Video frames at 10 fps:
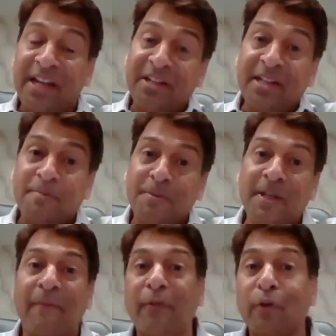in
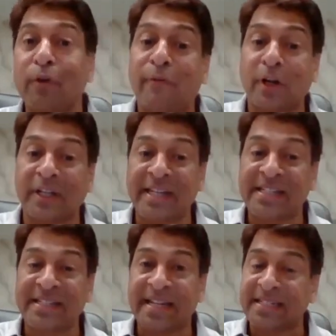terms of Rule
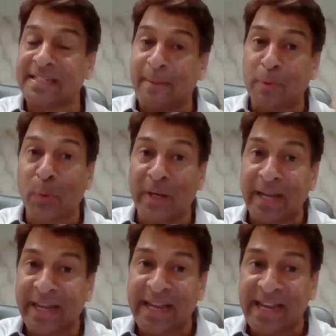46 sub Rule
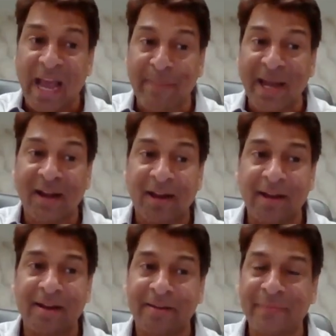E. Am I
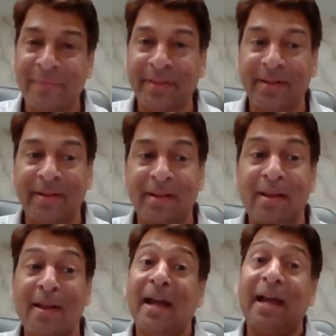clear?
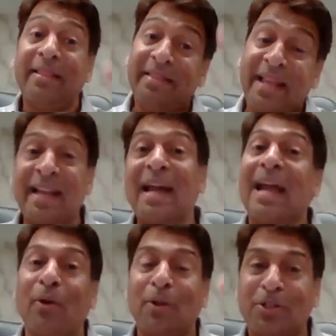And then
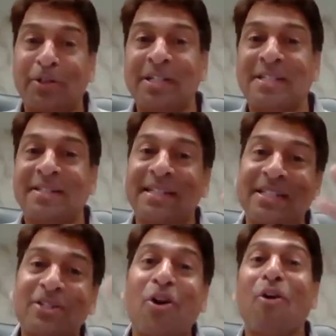I also
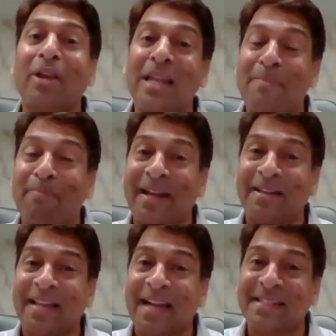discussed wrongly
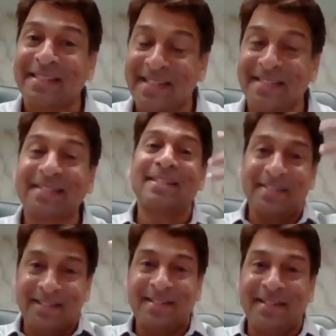paid taxes.
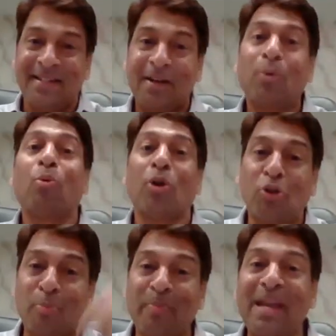
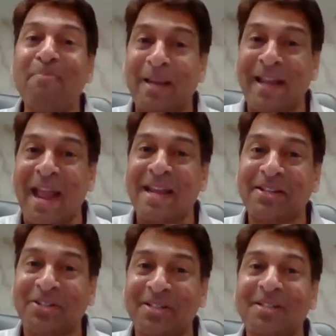What would be
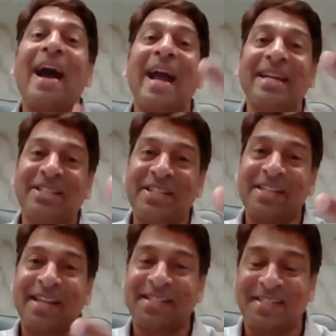implication?
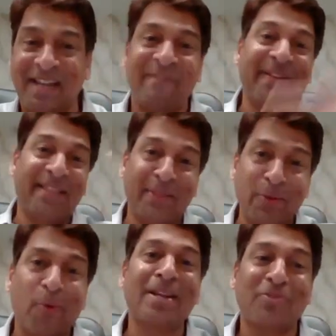IGST with
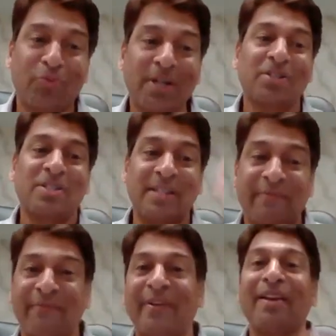no interest
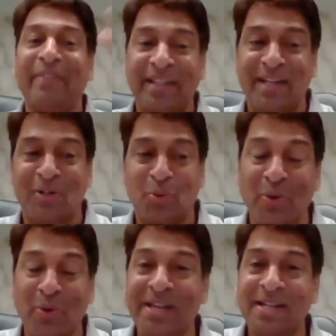refund within
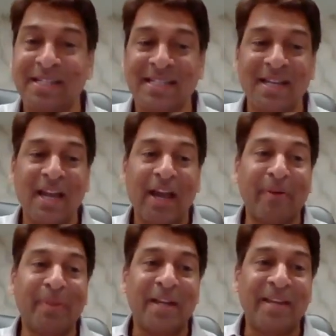2 years
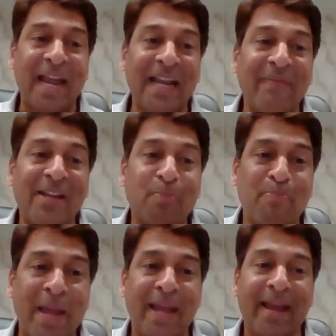from the date when you
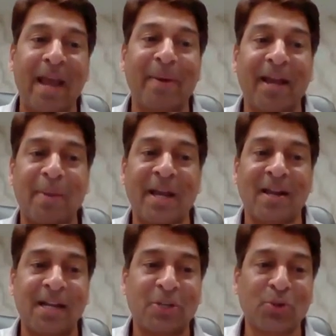pay. Am I
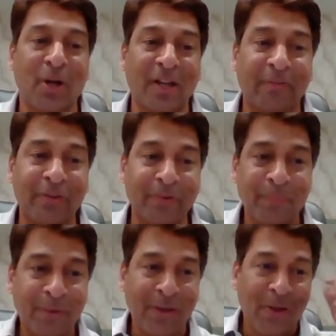clear to all of you?
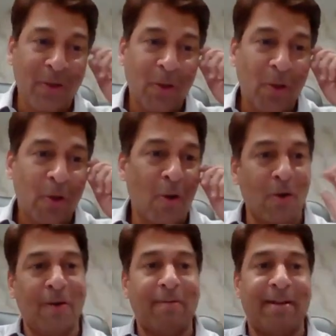
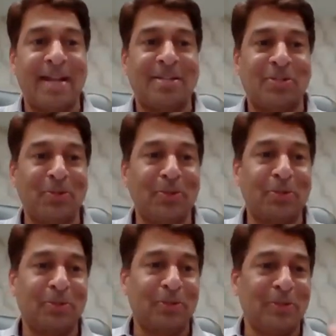All right.
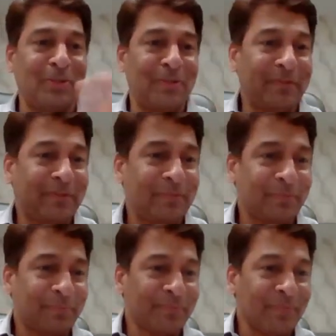So
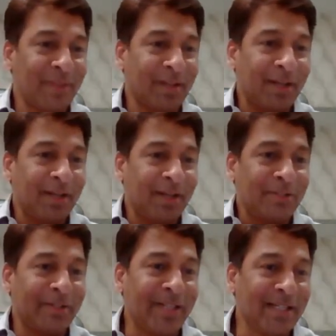
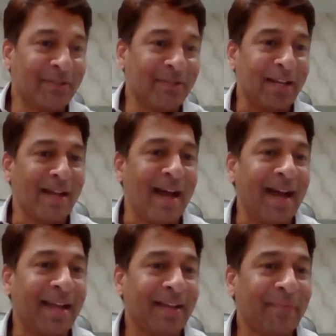there's one
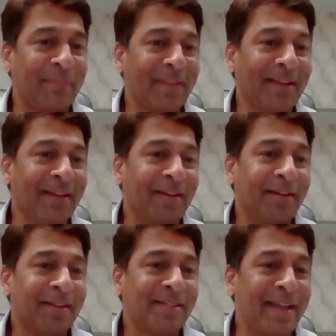guy
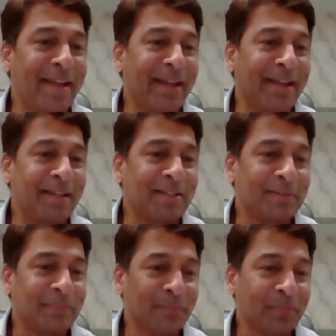saying,
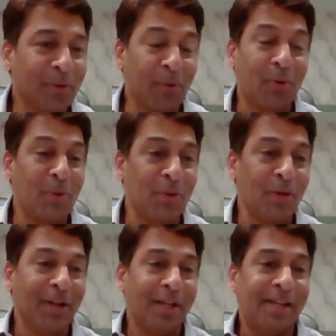oh,
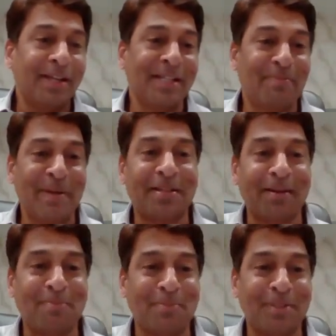he has
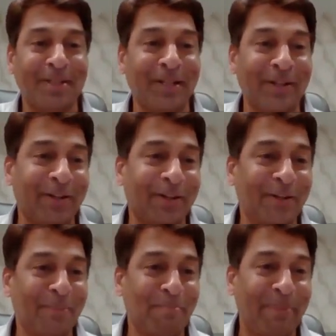picked up
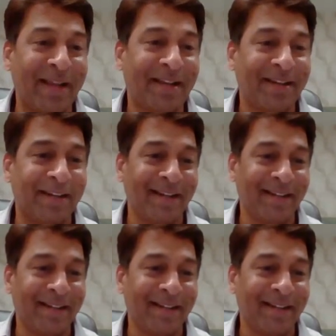a big,